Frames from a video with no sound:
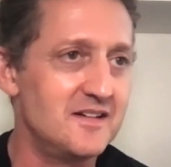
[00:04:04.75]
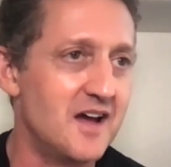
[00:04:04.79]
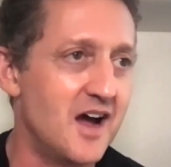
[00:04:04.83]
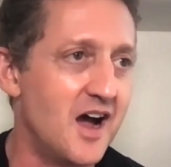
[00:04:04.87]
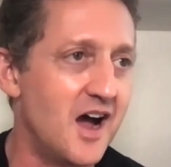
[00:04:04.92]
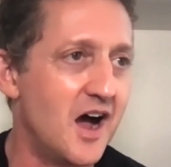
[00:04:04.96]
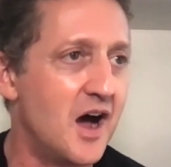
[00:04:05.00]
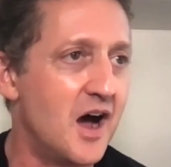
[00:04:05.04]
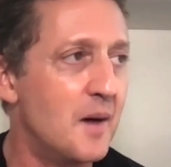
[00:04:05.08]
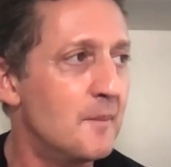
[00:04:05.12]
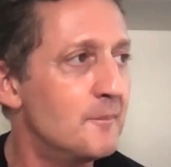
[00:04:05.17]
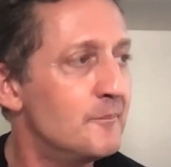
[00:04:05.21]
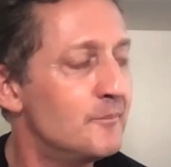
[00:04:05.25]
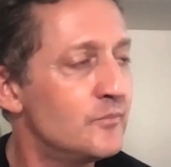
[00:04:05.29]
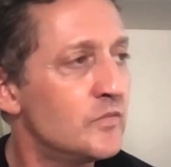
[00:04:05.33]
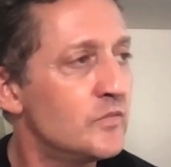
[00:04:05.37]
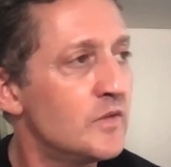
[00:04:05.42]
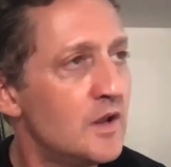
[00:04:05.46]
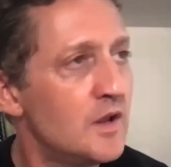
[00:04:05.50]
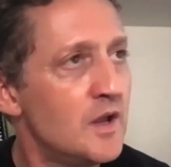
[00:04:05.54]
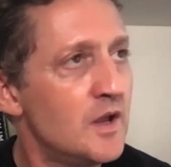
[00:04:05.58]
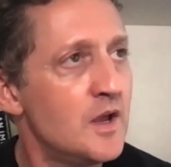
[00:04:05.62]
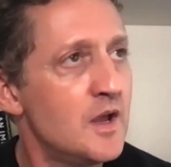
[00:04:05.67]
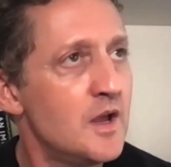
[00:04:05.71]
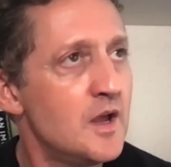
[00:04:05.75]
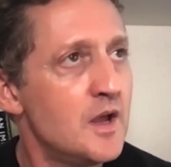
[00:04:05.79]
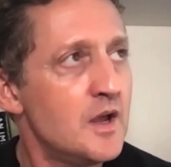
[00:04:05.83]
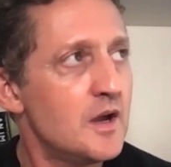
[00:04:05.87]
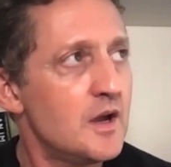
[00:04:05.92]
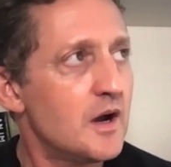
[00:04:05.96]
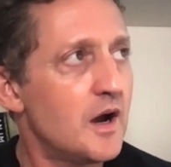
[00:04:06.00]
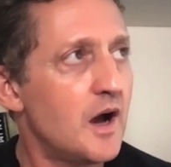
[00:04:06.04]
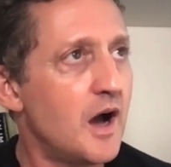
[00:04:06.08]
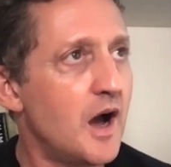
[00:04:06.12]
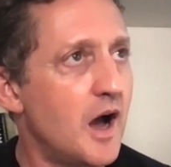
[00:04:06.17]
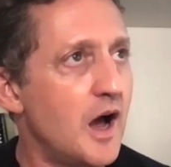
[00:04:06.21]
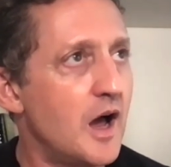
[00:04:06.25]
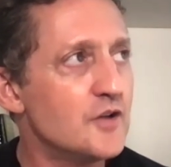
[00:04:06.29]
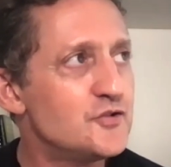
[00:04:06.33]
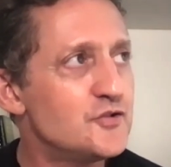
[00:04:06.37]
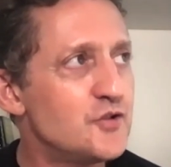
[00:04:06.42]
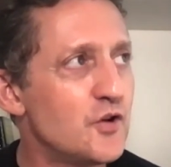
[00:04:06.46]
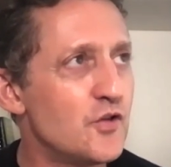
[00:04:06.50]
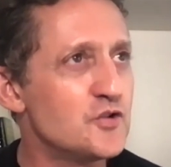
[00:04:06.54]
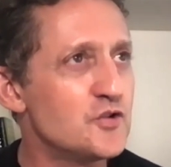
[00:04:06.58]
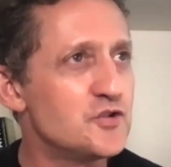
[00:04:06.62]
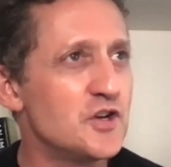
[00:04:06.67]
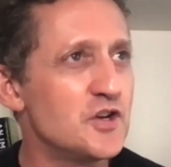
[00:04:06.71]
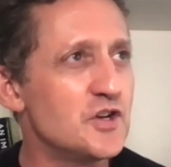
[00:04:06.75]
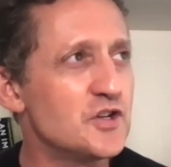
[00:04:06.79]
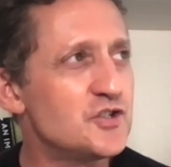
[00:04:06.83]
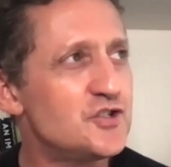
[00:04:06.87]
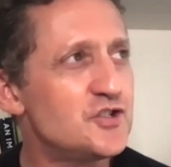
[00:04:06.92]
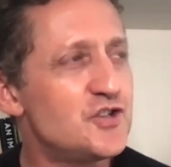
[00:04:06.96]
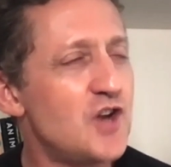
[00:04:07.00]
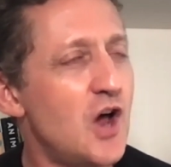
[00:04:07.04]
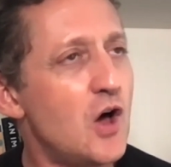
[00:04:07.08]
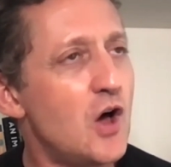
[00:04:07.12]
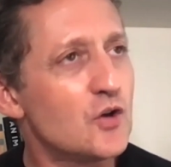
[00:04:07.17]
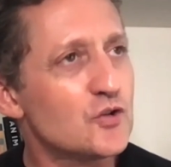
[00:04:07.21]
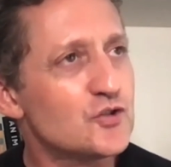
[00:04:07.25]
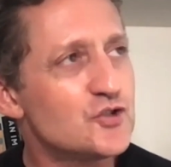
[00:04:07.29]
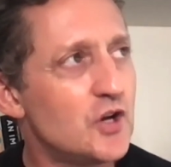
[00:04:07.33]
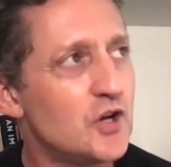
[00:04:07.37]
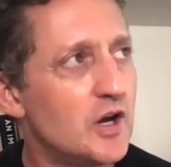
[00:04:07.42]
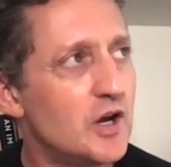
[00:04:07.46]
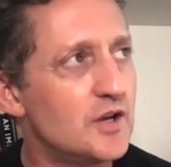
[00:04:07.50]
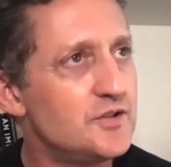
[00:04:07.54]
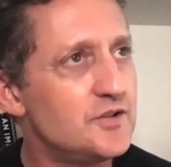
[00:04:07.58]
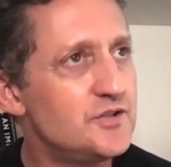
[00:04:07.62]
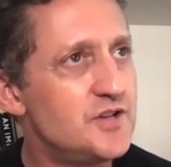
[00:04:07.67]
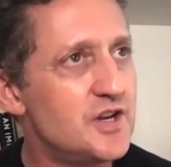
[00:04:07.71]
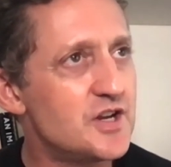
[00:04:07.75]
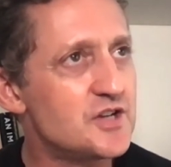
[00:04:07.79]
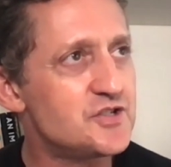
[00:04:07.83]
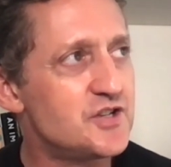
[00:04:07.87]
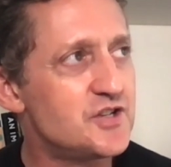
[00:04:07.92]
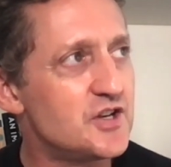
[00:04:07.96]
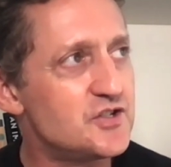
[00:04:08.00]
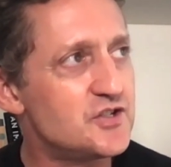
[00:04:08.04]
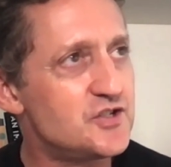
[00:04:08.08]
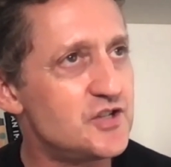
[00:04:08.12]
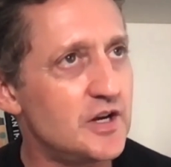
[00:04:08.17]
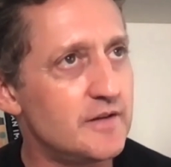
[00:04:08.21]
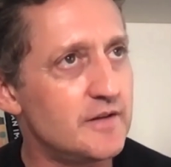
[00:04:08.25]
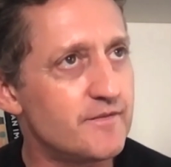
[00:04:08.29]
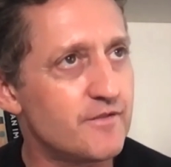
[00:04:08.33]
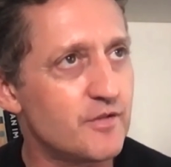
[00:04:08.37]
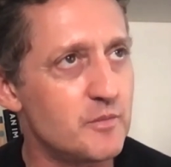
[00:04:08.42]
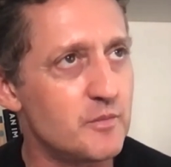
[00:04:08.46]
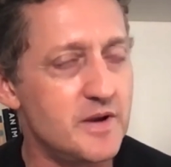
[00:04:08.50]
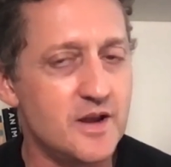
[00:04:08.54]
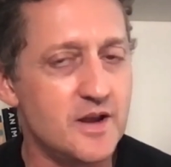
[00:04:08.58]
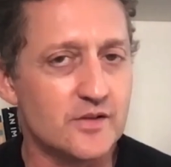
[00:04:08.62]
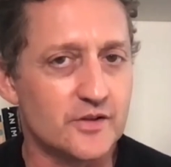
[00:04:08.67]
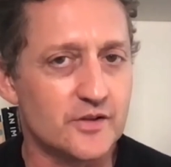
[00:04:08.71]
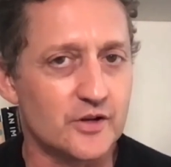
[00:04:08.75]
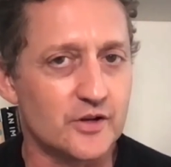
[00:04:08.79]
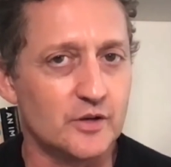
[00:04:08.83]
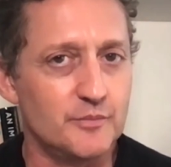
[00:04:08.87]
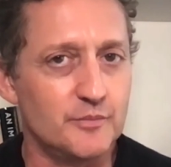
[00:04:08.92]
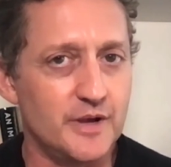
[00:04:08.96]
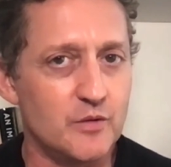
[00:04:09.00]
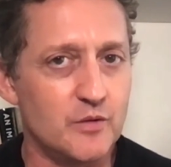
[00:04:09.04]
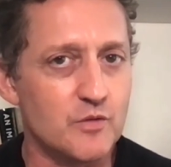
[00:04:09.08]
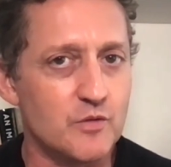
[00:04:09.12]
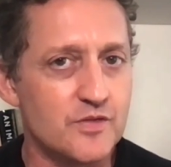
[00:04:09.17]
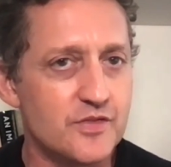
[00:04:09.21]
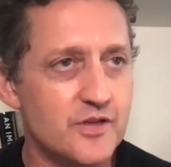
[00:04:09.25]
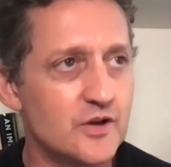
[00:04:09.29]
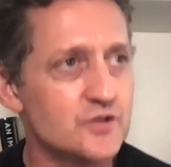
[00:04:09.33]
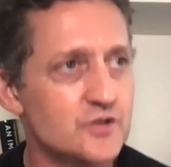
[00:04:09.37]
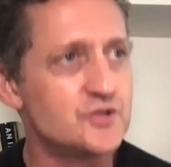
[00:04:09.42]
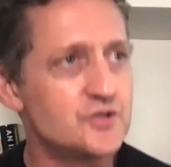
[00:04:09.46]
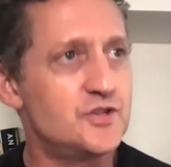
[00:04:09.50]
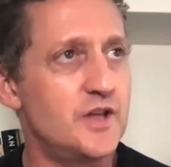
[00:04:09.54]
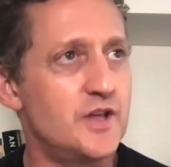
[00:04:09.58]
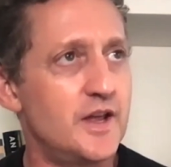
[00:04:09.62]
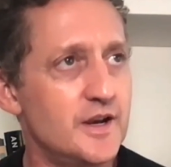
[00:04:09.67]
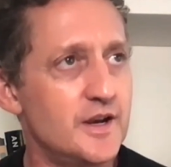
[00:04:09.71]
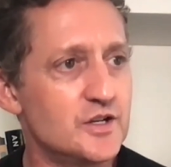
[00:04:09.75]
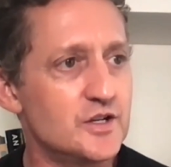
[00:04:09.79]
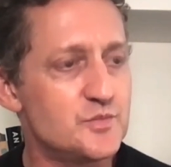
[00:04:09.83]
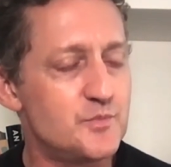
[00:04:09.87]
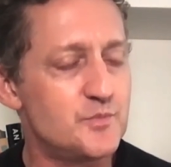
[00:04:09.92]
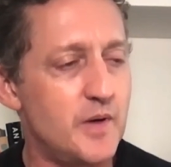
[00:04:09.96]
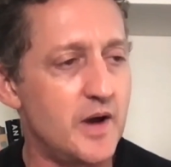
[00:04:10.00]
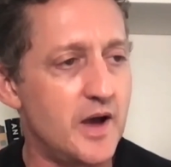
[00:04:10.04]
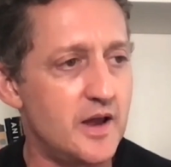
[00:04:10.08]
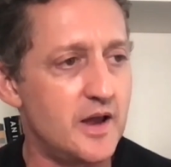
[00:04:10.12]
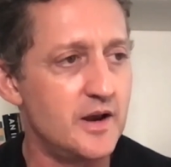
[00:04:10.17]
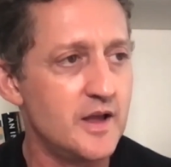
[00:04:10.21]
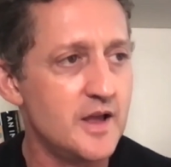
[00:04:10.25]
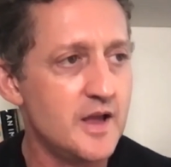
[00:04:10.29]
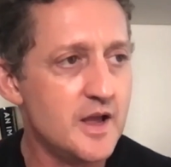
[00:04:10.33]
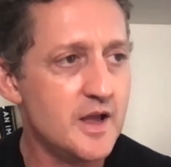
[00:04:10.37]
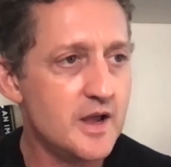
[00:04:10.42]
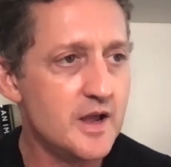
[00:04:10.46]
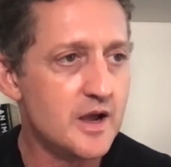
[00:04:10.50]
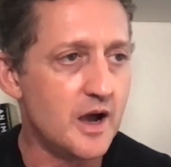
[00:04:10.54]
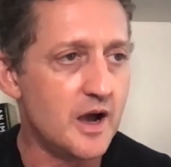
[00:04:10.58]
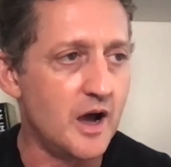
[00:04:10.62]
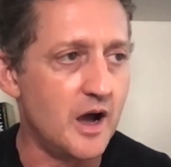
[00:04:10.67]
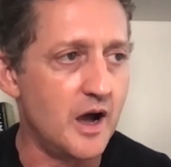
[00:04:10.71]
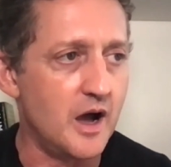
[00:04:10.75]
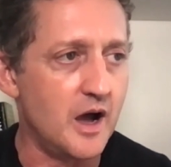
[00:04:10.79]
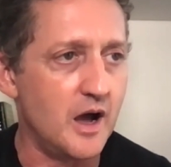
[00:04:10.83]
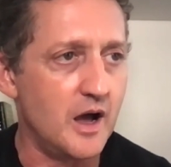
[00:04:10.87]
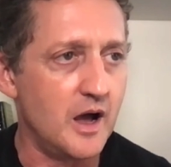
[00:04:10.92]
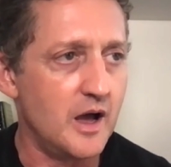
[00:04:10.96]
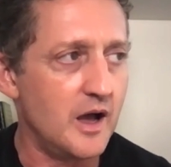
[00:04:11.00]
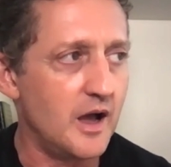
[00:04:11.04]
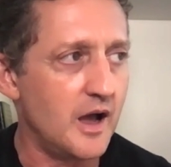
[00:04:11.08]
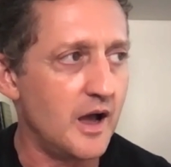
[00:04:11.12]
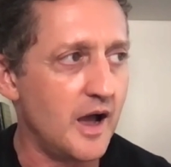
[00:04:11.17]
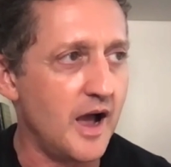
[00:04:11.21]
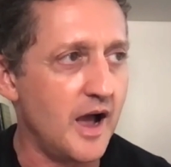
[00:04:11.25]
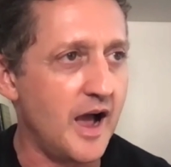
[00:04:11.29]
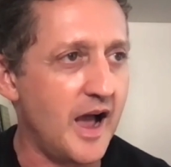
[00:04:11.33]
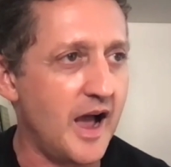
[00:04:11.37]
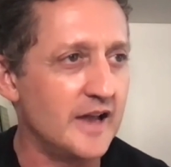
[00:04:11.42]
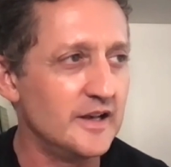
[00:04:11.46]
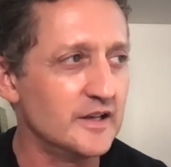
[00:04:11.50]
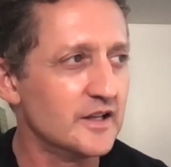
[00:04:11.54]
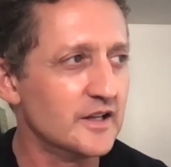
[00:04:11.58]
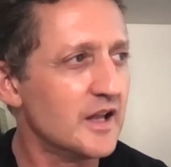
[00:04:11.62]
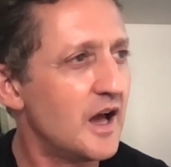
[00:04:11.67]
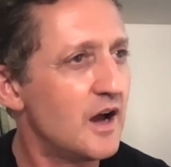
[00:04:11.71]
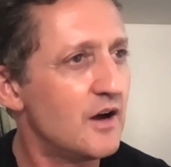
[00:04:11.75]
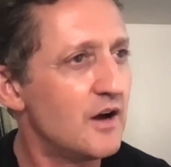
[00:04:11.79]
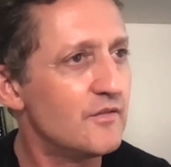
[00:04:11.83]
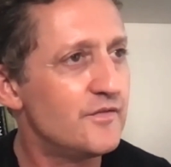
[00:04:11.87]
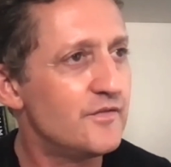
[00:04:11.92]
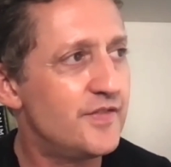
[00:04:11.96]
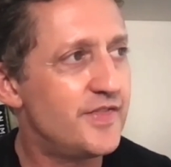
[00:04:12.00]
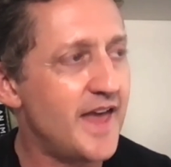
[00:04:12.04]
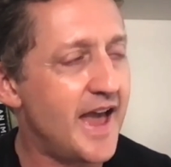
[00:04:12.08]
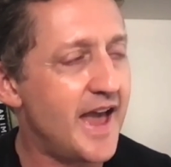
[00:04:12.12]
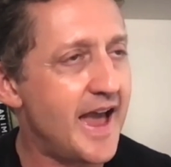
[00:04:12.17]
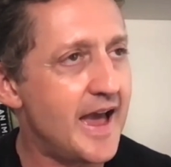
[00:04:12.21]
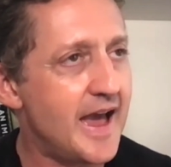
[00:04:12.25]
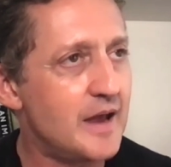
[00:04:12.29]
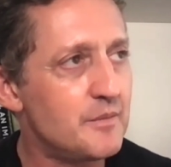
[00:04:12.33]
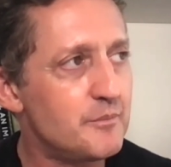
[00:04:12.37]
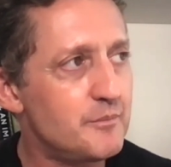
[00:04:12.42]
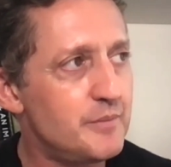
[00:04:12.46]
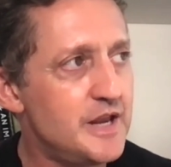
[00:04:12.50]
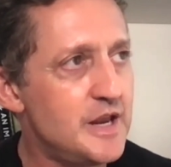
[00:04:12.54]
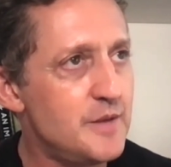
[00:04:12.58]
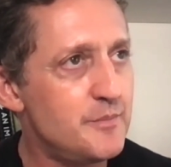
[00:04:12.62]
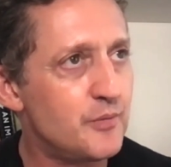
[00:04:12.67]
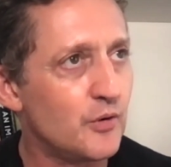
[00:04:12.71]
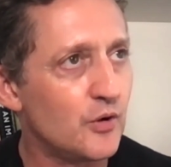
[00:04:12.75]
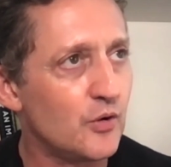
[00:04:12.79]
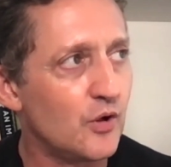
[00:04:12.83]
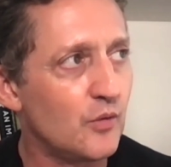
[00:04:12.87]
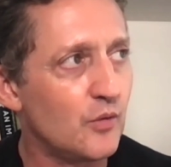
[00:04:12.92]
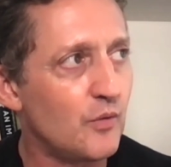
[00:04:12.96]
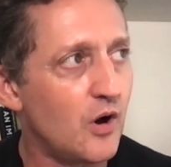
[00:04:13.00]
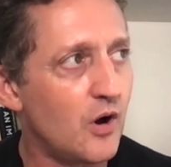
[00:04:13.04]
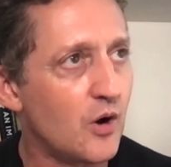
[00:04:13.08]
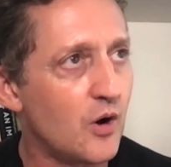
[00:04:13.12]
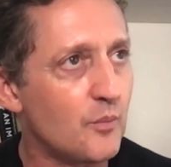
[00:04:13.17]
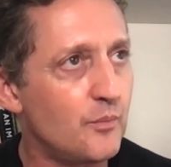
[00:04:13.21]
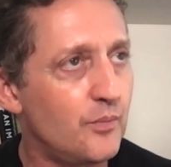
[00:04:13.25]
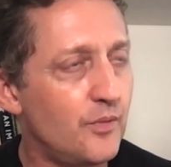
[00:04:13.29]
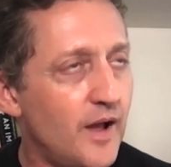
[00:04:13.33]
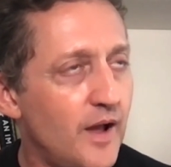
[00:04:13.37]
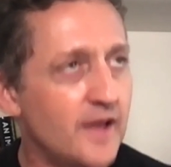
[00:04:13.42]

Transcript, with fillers: Um, uh, so there's a nostalgia distancing for me a little bit with those things, but uh, I love that people are.